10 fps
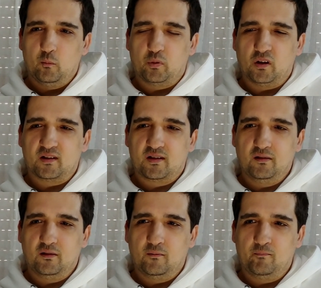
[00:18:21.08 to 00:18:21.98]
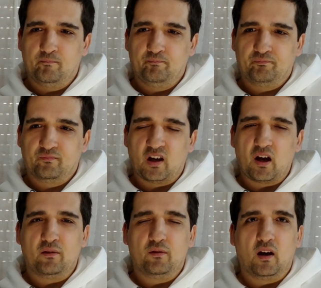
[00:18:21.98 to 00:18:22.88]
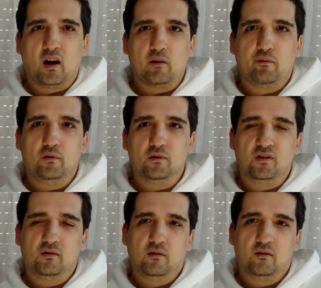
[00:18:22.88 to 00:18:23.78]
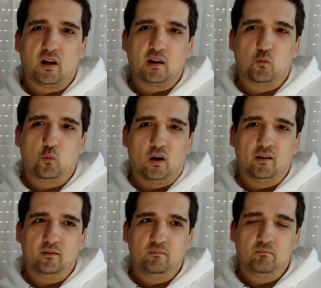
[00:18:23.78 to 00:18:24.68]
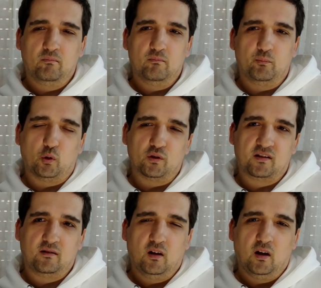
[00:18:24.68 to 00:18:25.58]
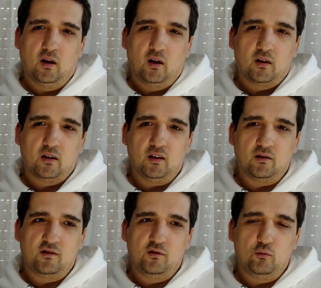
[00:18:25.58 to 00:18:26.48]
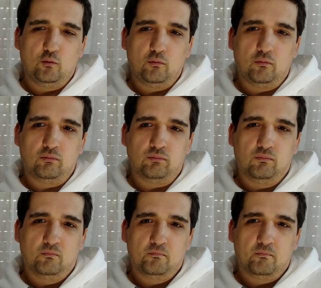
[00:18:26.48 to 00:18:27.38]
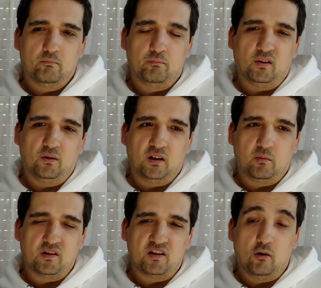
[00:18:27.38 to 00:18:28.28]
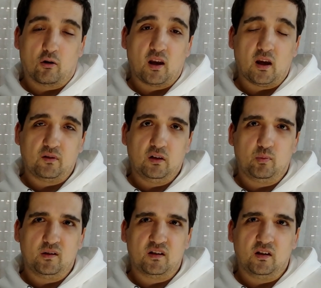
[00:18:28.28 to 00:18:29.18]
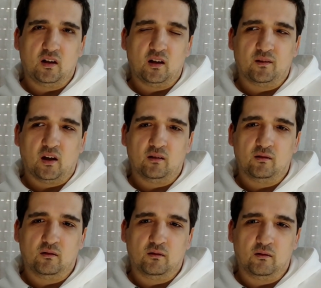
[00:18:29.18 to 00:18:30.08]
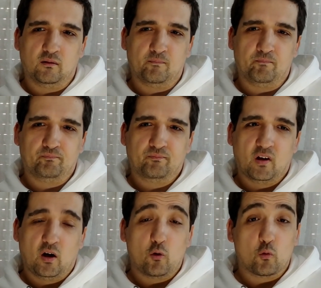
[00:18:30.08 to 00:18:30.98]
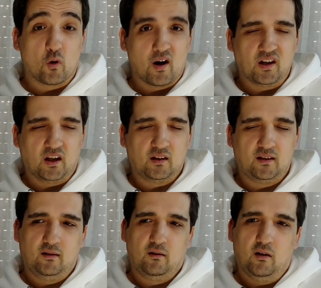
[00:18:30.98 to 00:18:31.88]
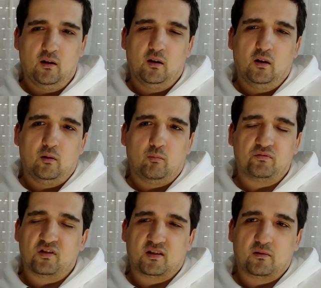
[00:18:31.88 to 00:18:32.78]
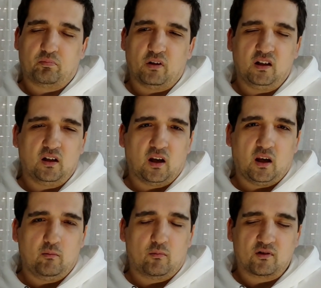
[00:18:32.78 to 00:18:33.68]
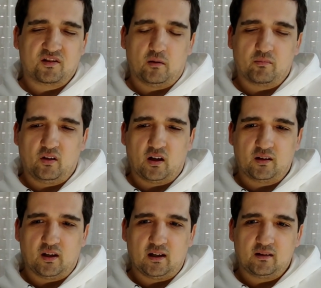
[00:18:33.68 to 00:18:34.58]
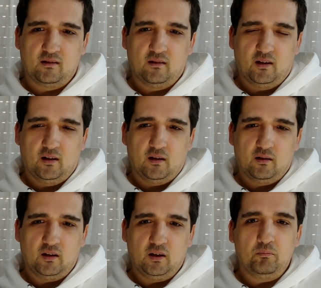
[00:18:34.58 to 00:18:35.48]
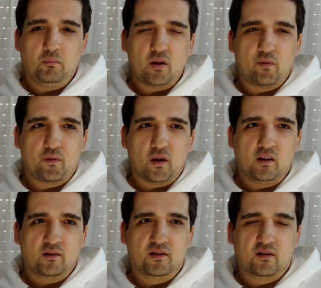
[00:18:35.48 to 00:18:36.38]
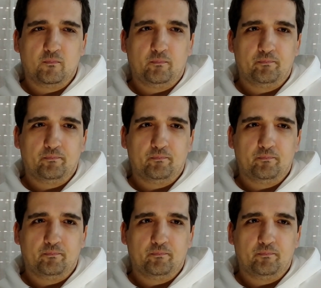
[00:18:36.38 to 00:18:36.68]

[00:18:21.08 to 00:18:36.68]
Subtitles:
but the effort that one put into building a PC or having a PC and then running it, just playing a game or something like that, it made things